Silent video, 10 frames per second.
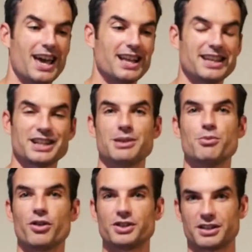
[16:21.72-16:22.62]
It's actually
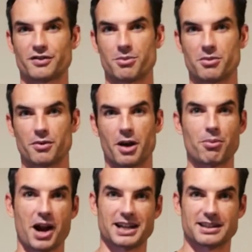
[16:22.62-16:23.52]
more just from a
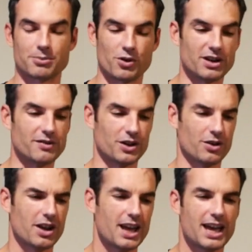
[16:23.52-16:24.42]
practice point of view.